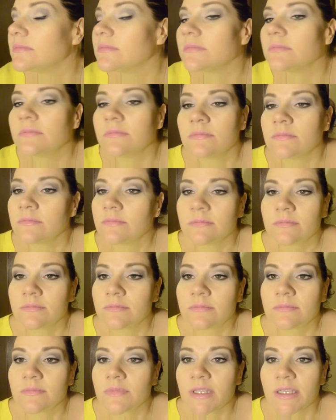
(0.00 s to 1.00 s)
mm,
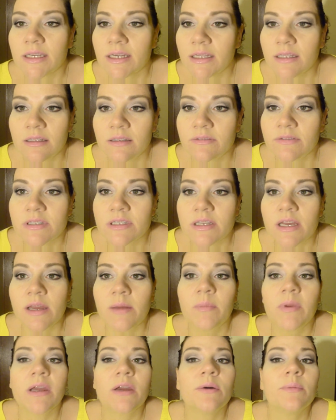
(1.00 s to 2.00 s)
I love this eye
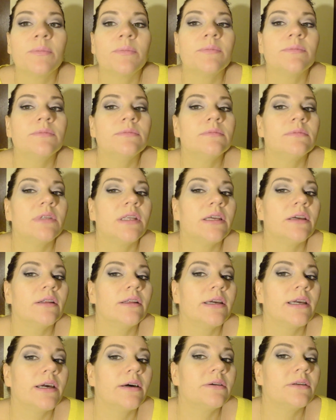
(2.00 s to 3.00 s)
makeup
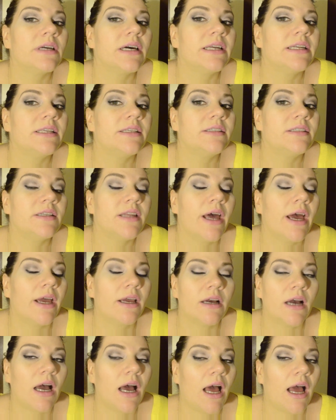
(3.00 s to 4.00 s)
dealio I did today.
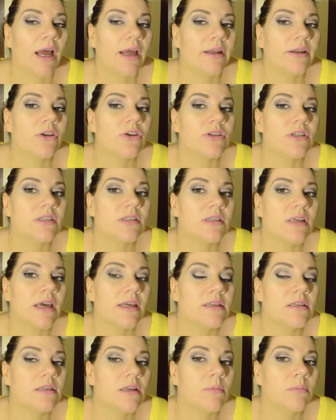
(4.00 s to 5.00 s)
I, I just I
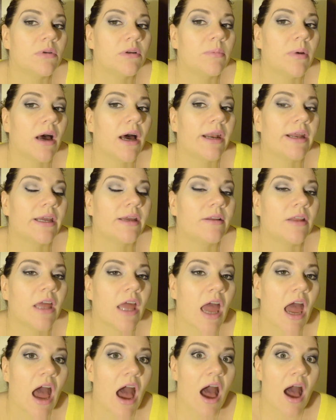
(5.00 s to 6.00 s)
stumbled upon it.
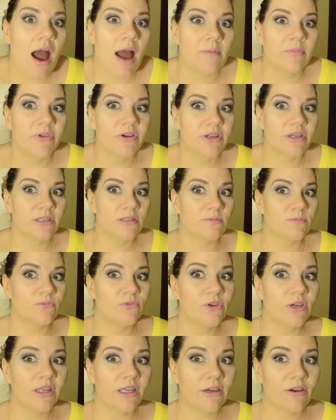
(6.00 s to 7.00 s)
I'm learning some
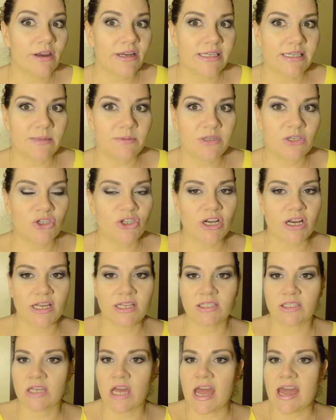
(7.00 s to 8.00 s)
really great tips and
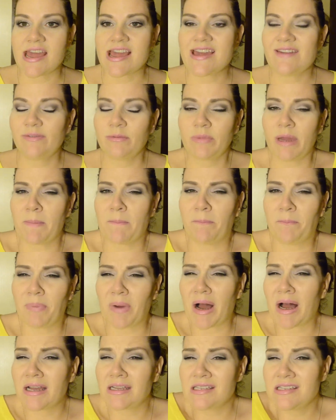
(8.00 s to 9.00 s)
tricks. Even my
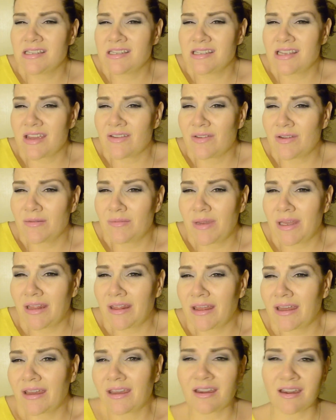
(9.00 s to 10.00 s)
boss is giving me
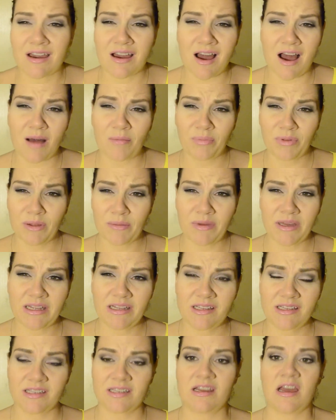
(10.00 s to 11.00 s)
like
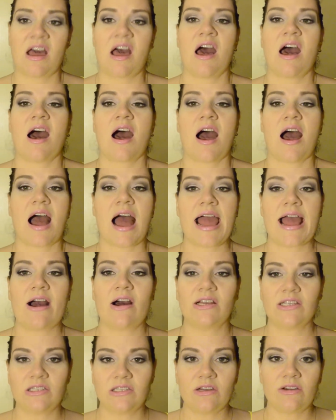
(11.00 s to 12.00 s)
compliments. I
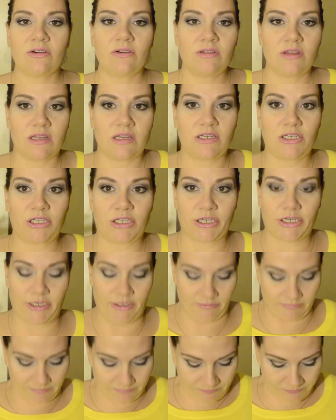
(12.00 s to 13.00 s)
also, this shirt,